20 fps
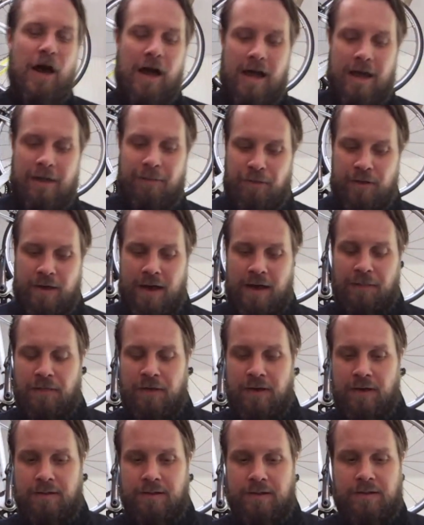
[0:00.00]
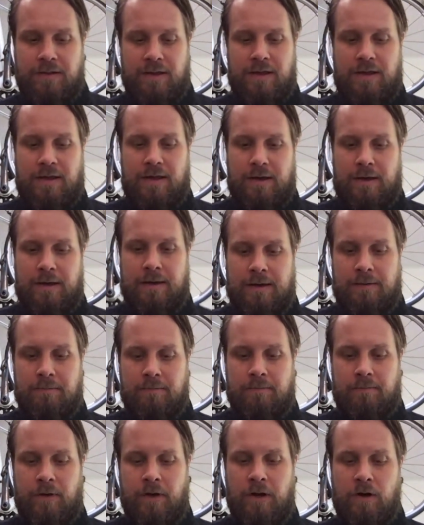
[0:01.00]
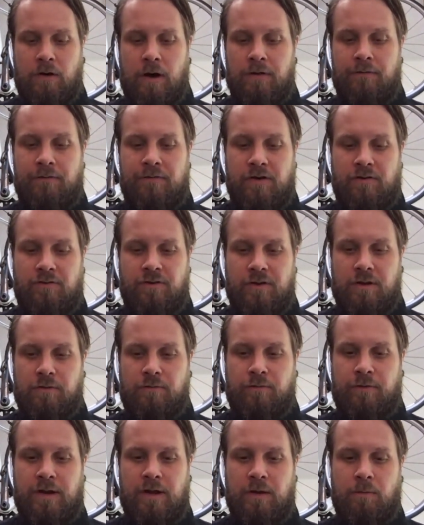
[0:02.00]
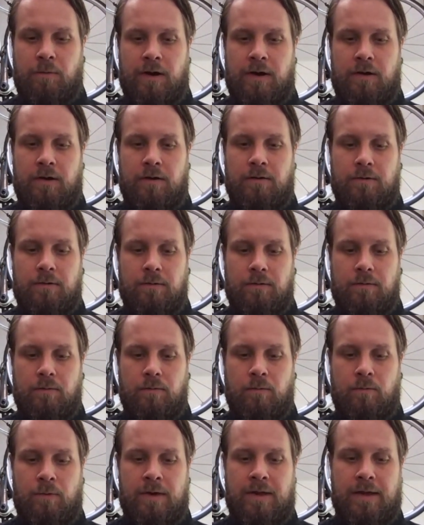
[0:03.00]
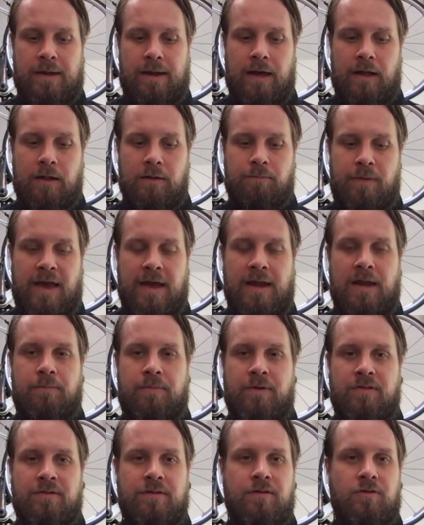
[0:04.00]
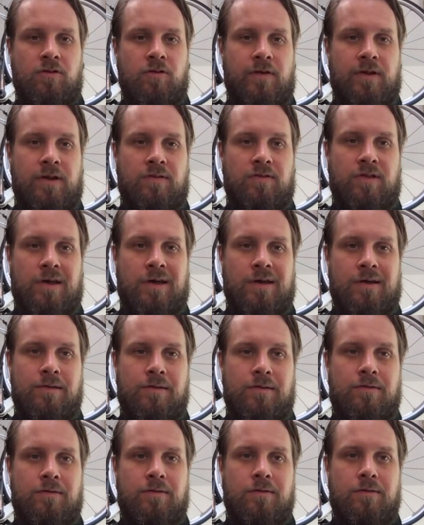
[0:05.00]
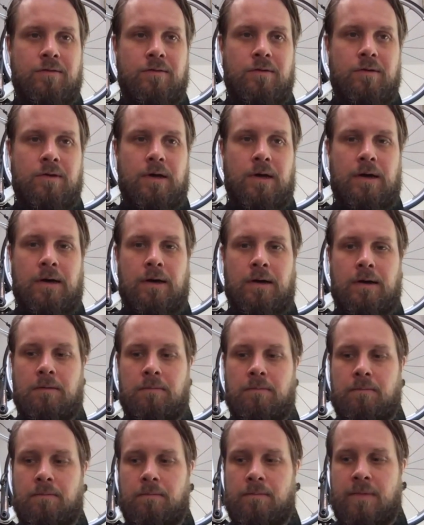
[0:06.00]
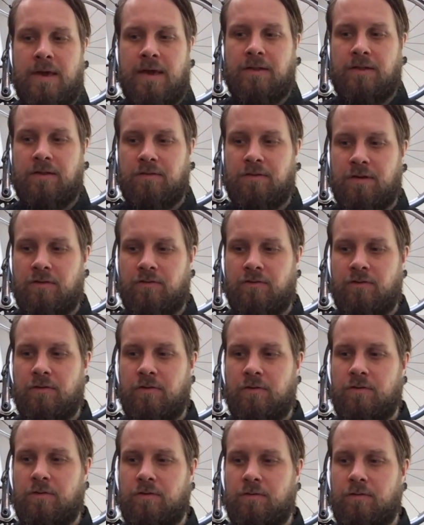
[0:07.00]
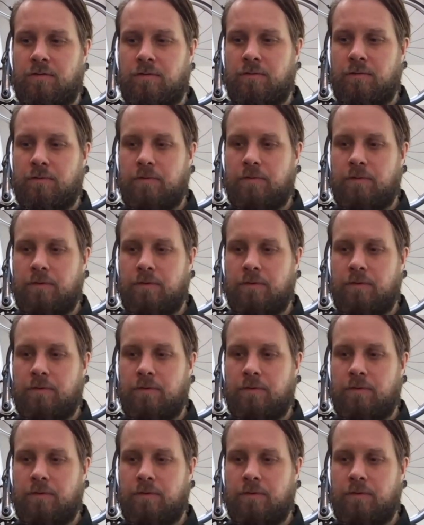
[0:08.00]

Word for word: I think that the, you know, our vision is really where we can help any business of any size make decisions